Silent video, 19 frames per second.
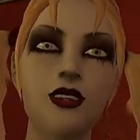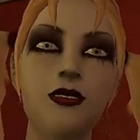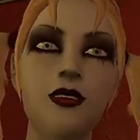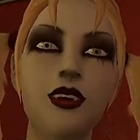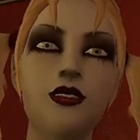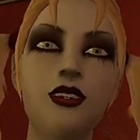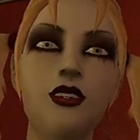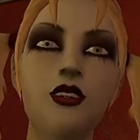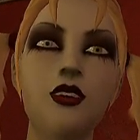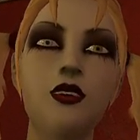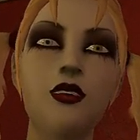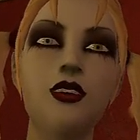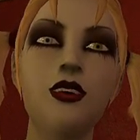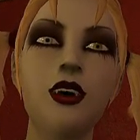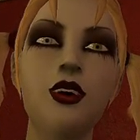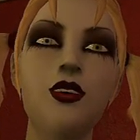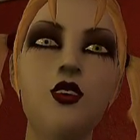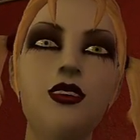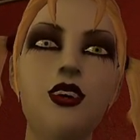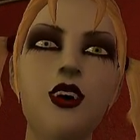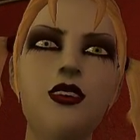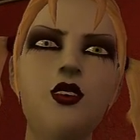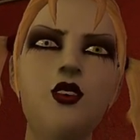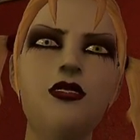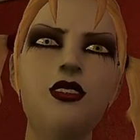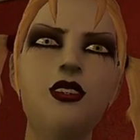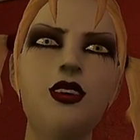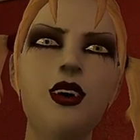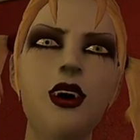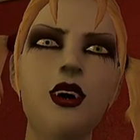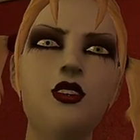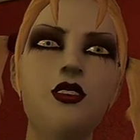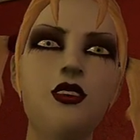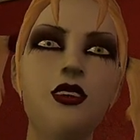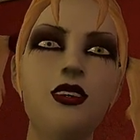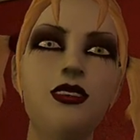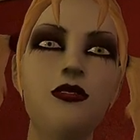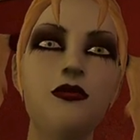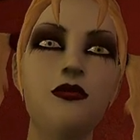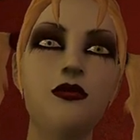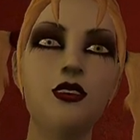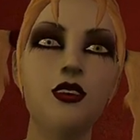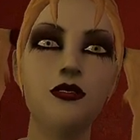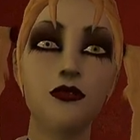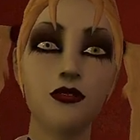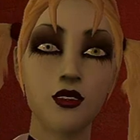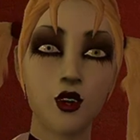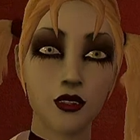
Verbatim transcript: Give the paintings in the gallery a good slashing.